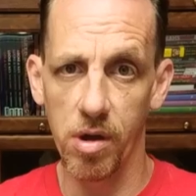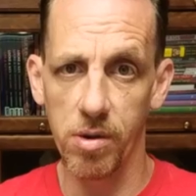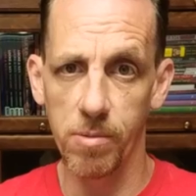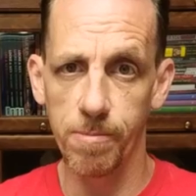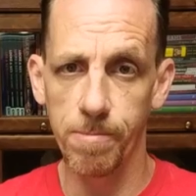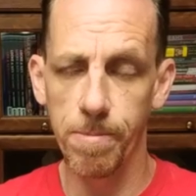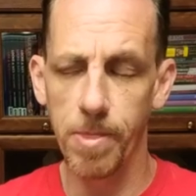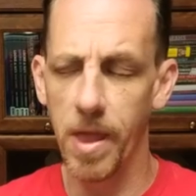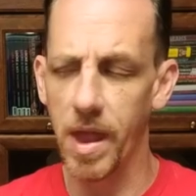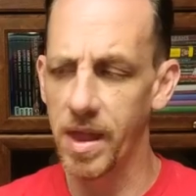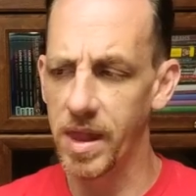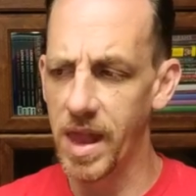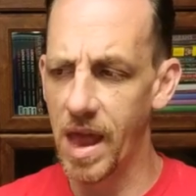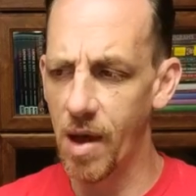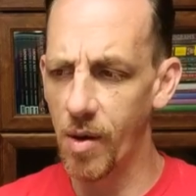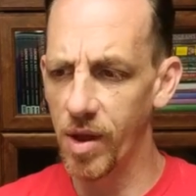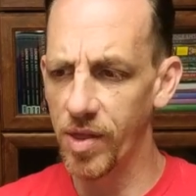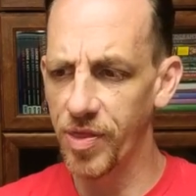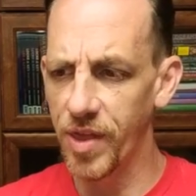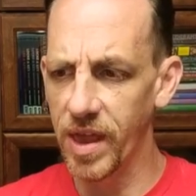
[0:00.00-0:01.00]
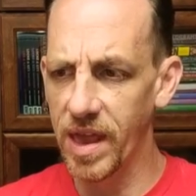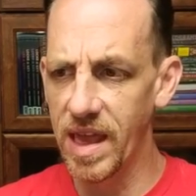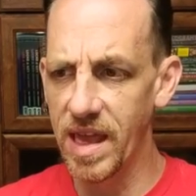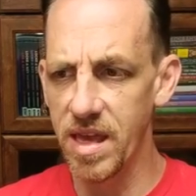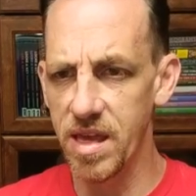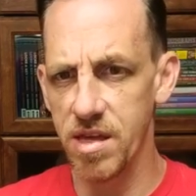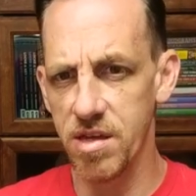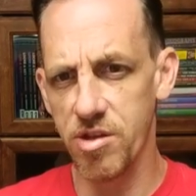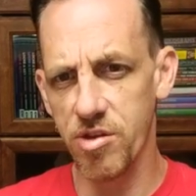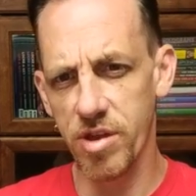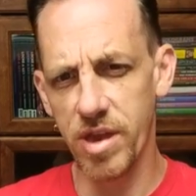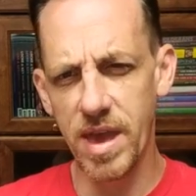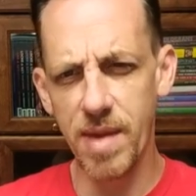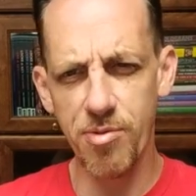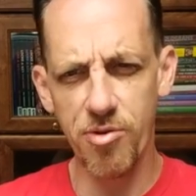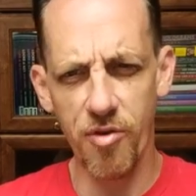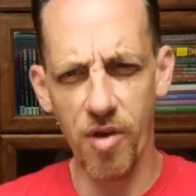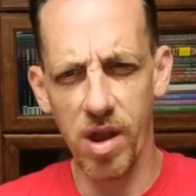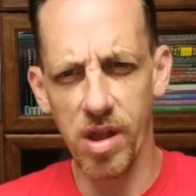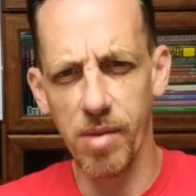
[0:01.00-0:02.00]
run, and now I think he
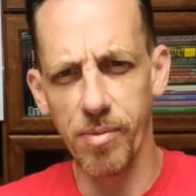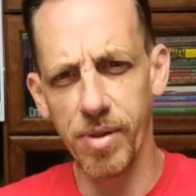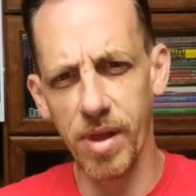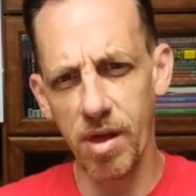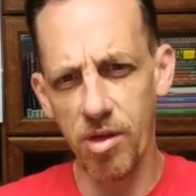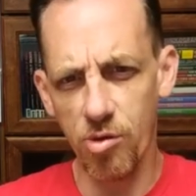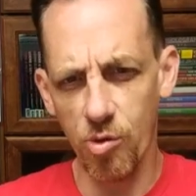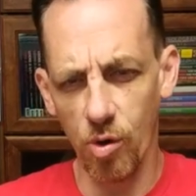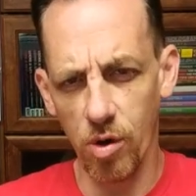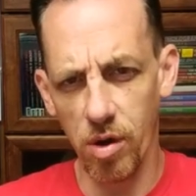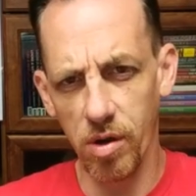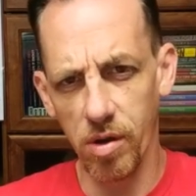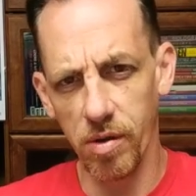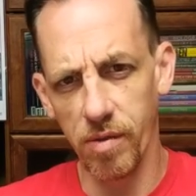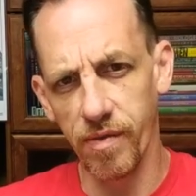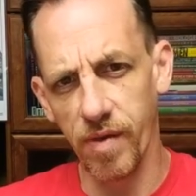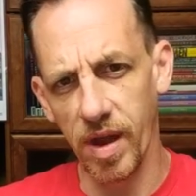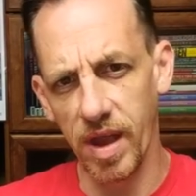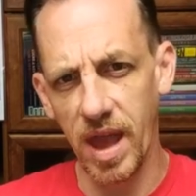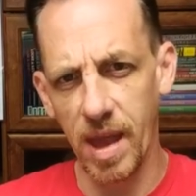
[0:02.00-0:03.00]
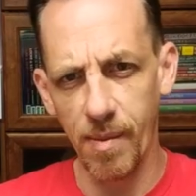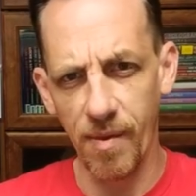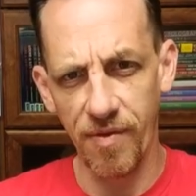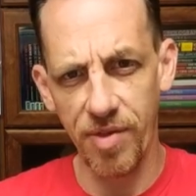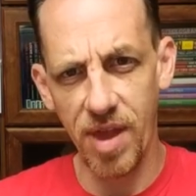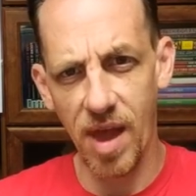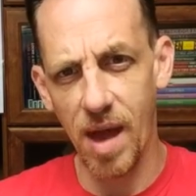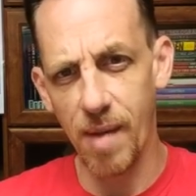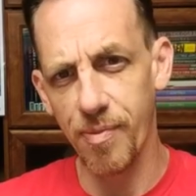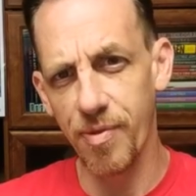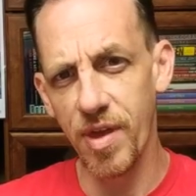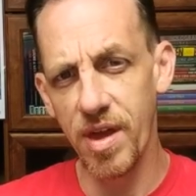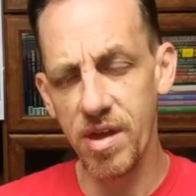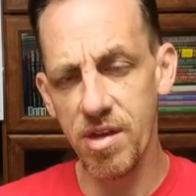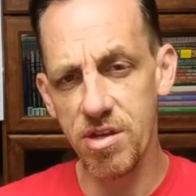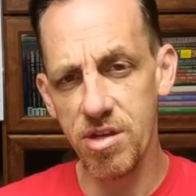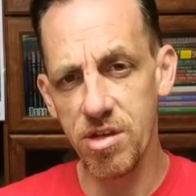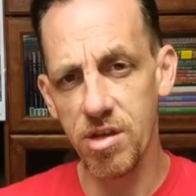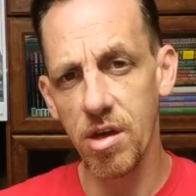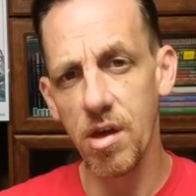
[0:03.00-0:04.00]
keeps trying to play sort of a game of top
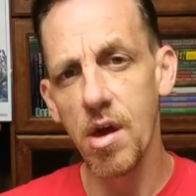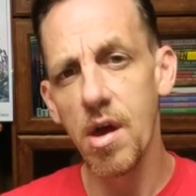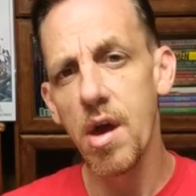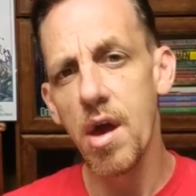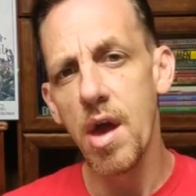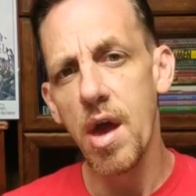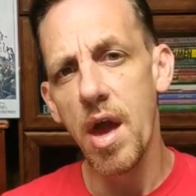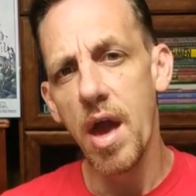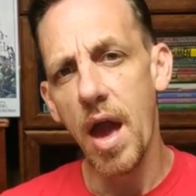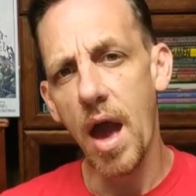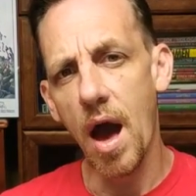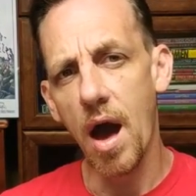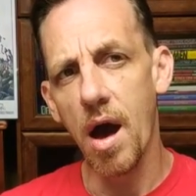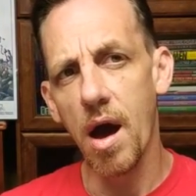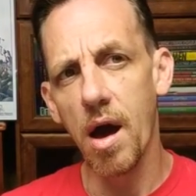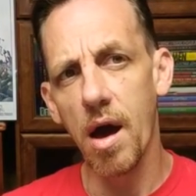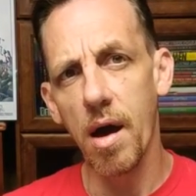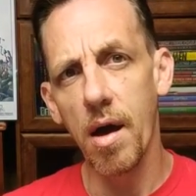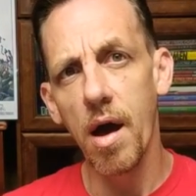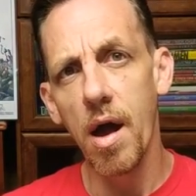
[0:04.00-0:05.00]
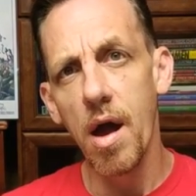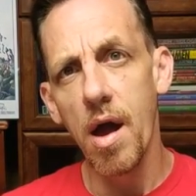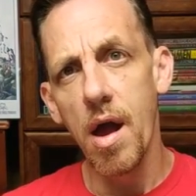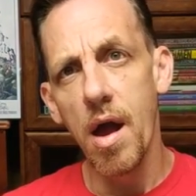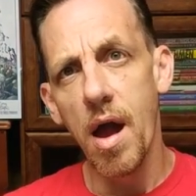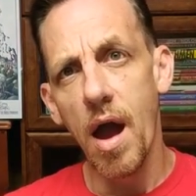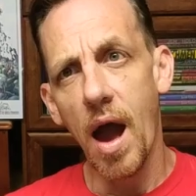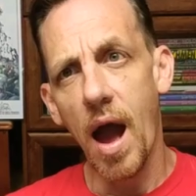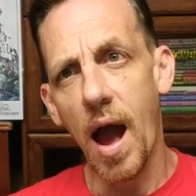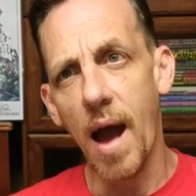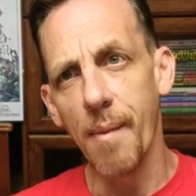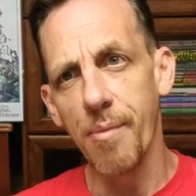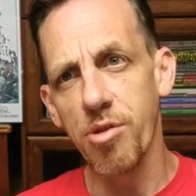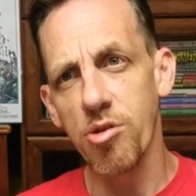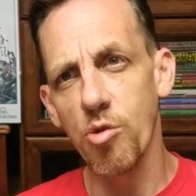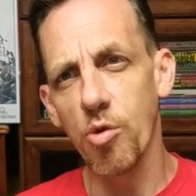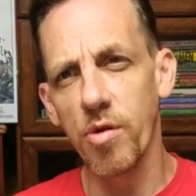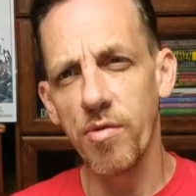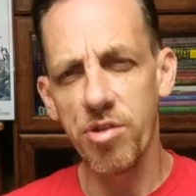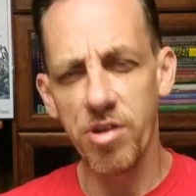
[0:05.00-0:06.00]
this. I'm
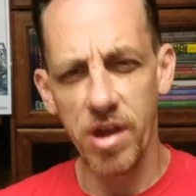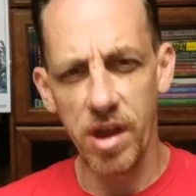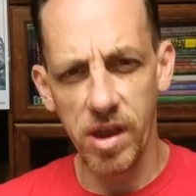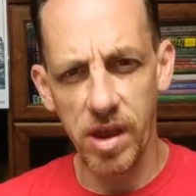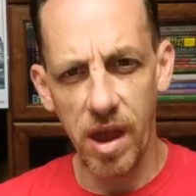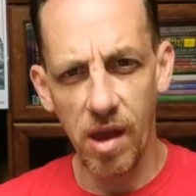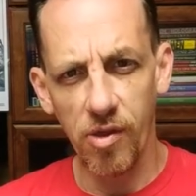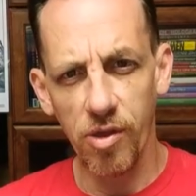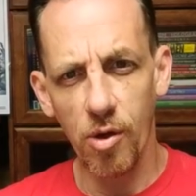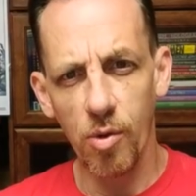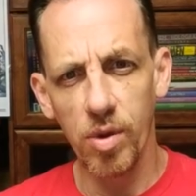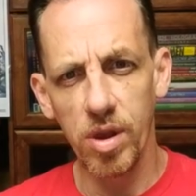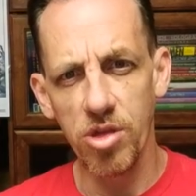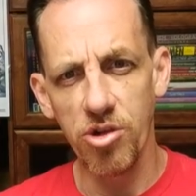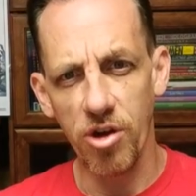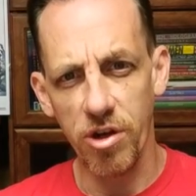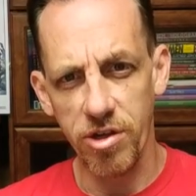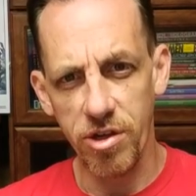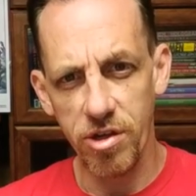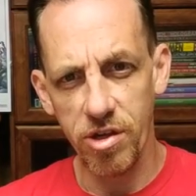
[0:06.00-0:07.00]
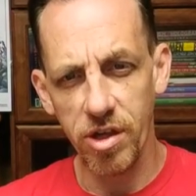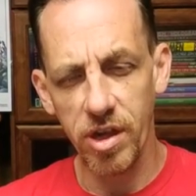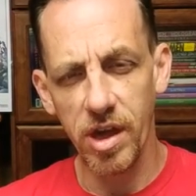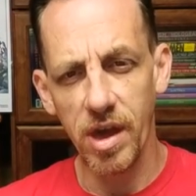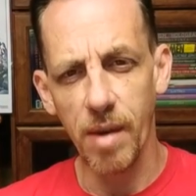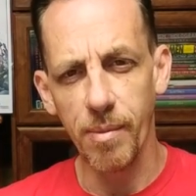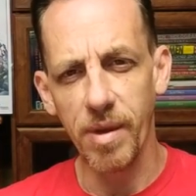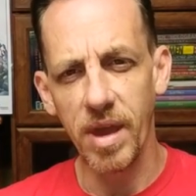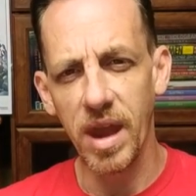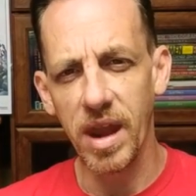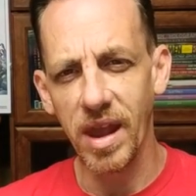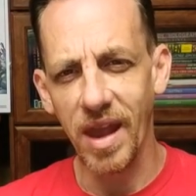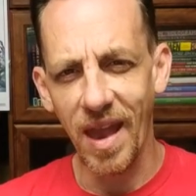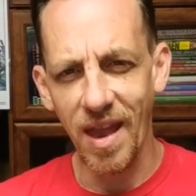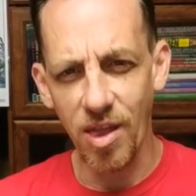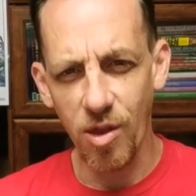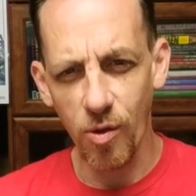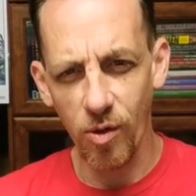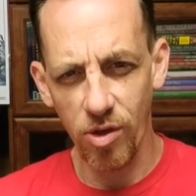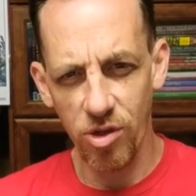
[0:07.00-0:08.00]
sort of seeing now, though, in Justice League, I'm
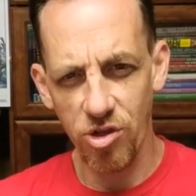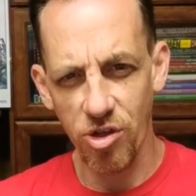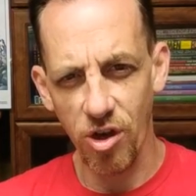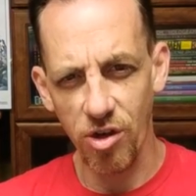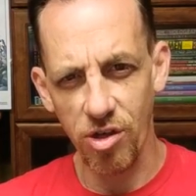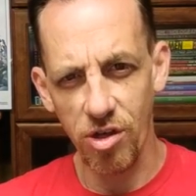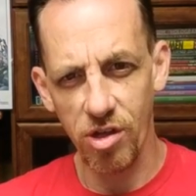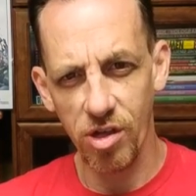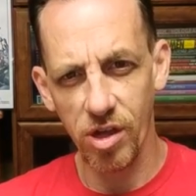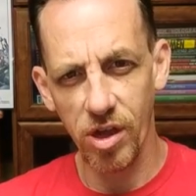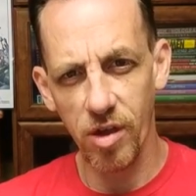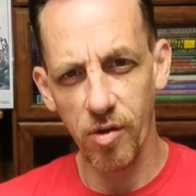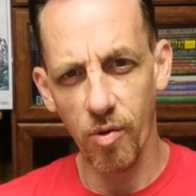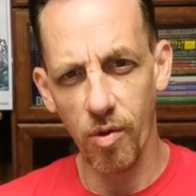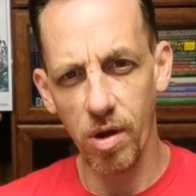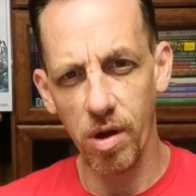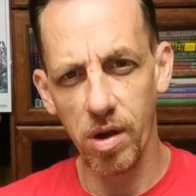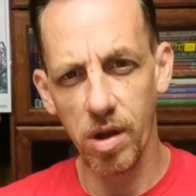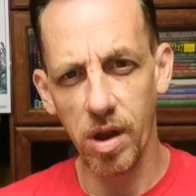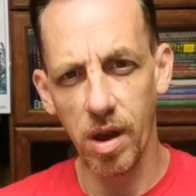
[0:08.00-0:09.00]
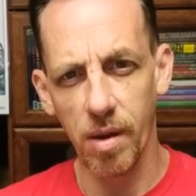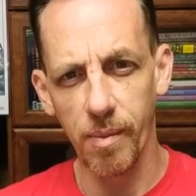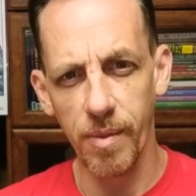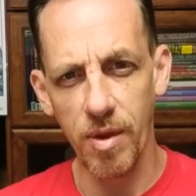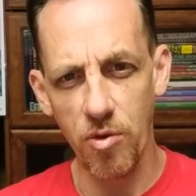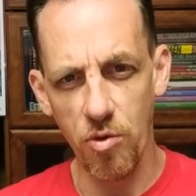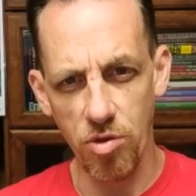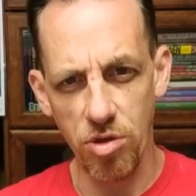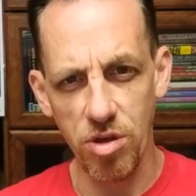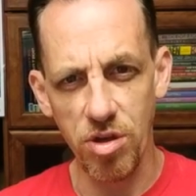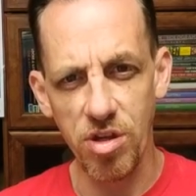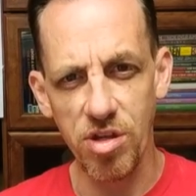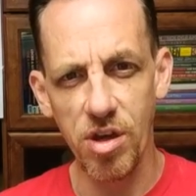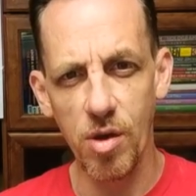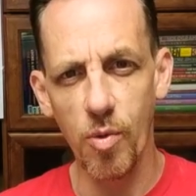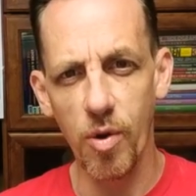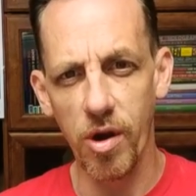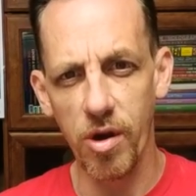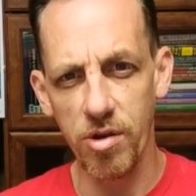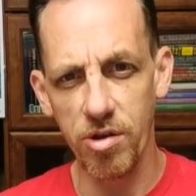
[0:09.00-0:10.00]
getting into his Justice League run. I'm interested to
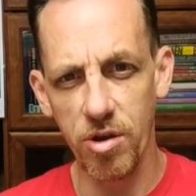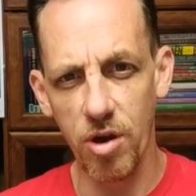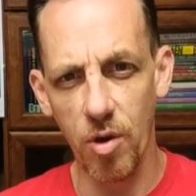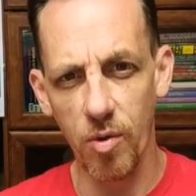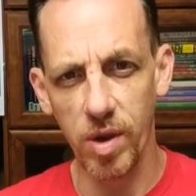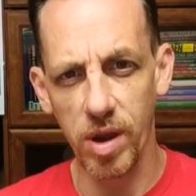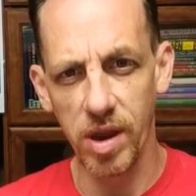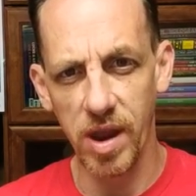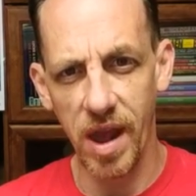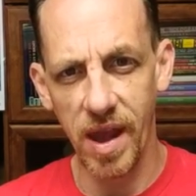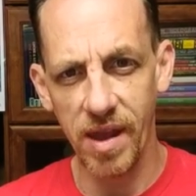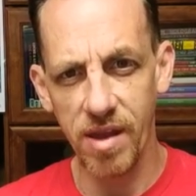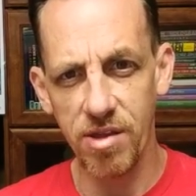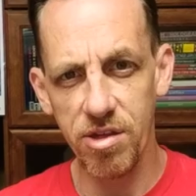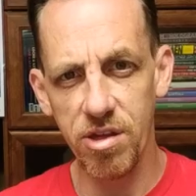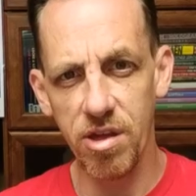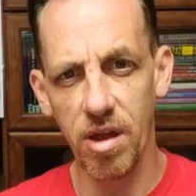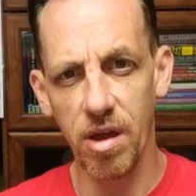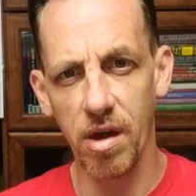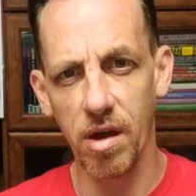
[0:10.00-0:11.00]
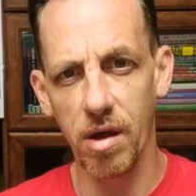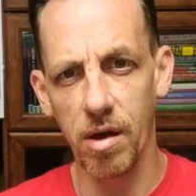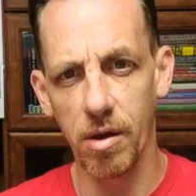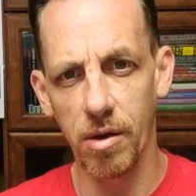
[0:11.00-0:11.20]
see where he's going next.